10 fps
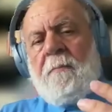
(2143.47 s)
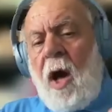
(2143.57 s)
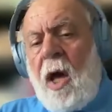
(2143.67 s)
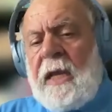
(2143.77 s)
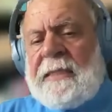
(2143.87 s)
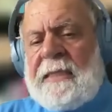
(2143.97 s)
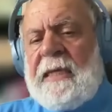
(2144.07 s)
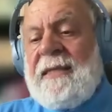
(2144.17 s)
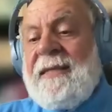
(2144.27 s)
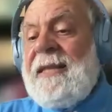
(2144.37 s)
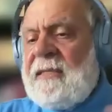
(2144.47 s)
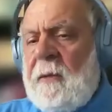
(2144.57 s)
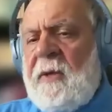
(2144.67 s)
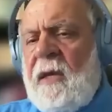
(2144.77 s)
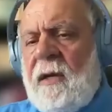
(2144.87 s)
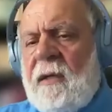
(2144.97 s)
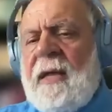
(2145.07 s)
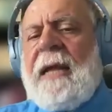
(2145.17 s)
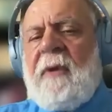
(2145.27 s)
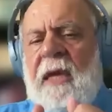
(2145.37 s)
polity disappeared
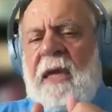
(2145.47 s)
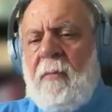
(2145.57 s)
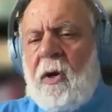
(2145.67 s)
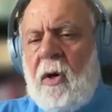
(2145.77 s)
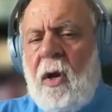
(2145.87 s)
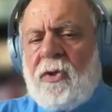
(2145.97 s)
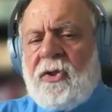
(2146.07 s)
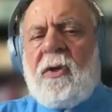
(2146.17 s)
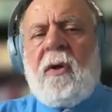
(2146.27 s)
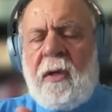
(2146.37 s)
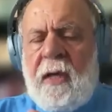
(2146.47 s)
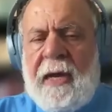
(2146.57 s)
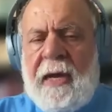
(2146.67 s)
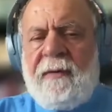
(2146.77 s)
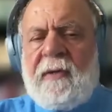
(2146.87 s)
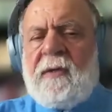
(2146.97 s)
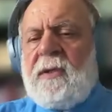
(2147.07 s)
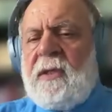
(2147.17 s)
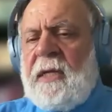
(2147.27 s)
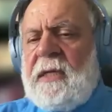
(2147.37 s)
and became monological and
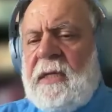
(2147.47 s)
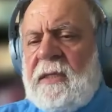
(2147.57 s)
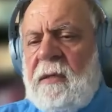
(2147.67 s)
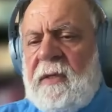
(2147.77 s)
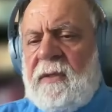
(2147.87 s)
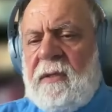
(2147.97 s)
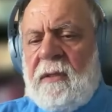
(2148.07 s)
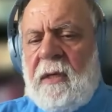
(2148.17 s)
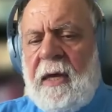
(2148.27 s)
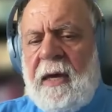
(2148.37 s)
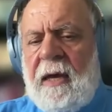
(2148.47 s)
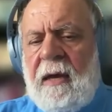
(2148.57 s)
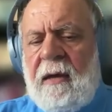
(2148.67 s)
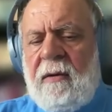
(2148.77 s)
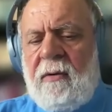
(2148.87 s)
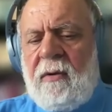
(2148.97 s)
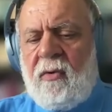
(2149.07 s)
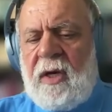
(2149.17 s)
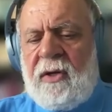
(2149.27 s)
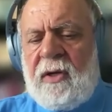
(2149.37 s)
resulted in Islamist
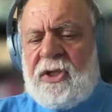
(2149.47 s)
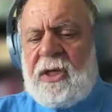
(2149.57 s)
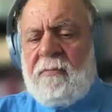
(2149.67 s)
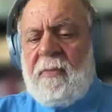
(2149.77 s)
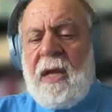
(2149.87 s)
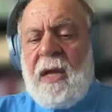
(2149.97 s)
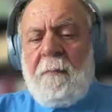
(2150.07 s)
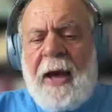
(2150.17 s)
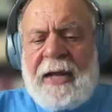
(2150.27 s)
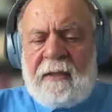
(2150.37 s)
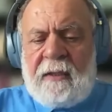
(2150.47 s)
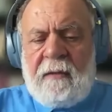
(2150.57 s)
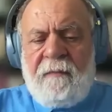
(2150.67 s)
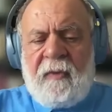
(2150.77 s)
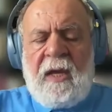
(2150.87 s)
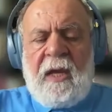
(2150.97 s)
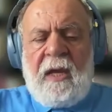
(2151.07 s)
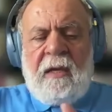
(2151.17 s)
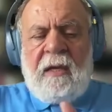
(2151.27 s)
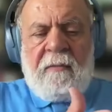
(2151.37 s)
ruling regime. But
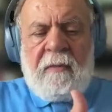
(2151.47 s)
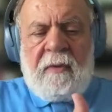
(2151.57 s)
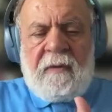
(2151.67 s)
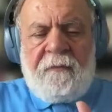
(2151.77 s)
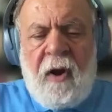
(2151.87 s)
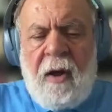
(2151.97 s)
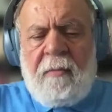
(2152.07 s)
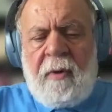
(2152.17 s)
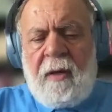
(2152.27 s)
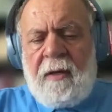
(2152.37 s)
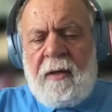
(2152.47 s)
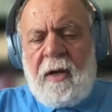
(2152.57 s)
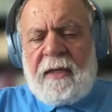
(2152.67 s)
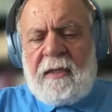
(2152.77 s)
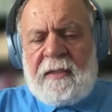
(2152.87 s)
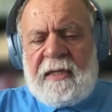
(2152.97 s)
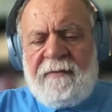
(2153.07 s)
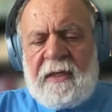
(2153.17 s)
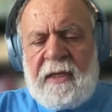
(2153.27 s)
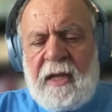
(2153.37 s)
from
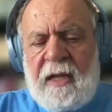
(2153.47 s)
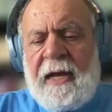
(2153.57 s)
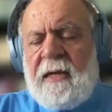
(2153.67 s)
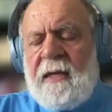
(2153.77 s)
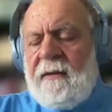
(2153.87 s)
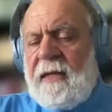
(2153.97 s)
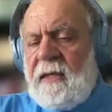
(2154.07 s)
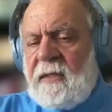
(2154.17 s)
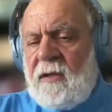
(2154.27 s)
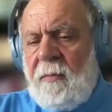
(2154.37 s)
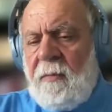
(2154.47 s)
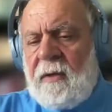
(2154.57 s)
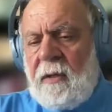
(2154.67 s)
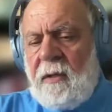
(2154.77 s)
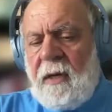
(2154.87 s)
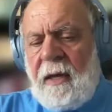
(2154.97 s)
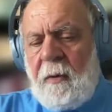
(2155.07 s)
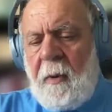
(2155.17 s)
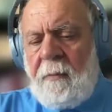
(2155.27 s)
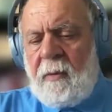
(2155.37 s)
1979, that the Islamic
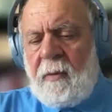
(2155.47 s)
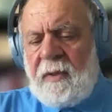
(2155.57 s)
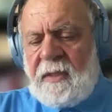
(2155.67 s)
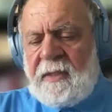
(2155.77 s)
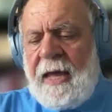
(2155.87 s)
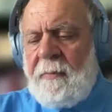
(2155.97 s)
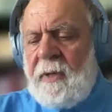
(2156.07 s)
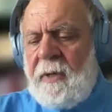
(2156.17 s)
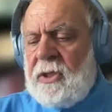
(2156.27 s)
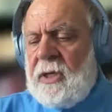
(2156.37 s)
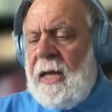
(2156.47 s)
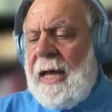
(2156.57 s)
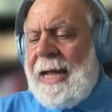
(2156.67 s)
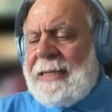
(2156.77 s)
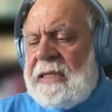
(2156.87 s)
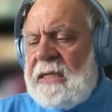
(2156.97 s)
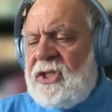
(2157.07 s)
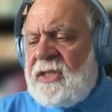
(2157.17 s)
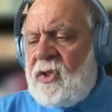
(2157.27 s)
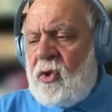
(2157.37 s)
Republic was established, until
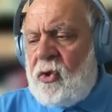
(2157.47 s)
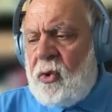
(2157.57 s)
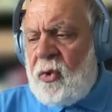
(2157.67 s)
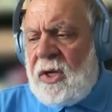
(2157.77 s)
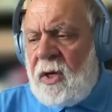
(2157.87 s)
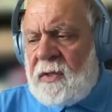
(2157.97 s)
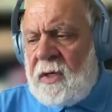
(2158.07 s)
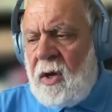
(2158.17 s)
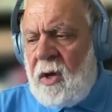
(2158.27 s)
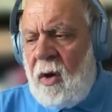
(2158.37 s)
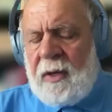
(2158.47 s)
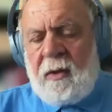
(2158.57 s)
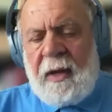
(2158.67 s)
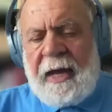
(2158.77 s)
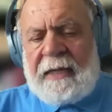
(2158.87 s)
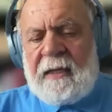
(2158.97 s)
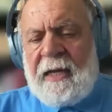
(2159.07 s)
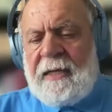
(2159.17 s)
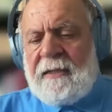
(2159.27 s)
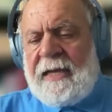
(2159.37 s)
just 2 years ago, when you had
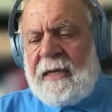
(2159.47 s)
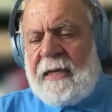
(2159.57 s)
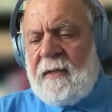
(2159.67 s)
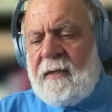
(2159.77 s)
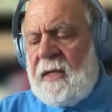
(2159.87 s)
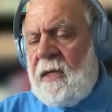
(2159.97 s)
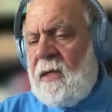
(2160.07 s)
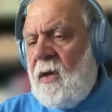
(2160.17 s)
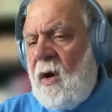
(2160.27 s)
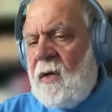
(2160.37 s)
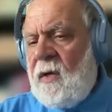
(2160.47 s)
Zan Zindagi